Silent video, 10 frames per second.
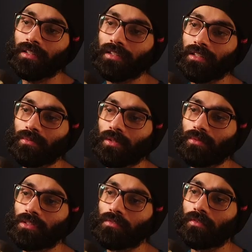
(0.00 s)
think that's pretty
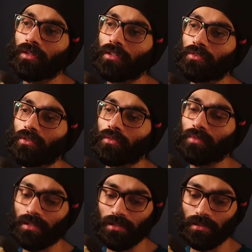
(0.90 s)
much it for today's
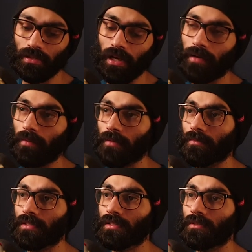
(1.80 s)
documentation. Am I
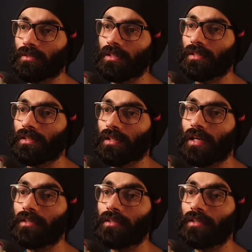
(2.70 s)
missing on anything? I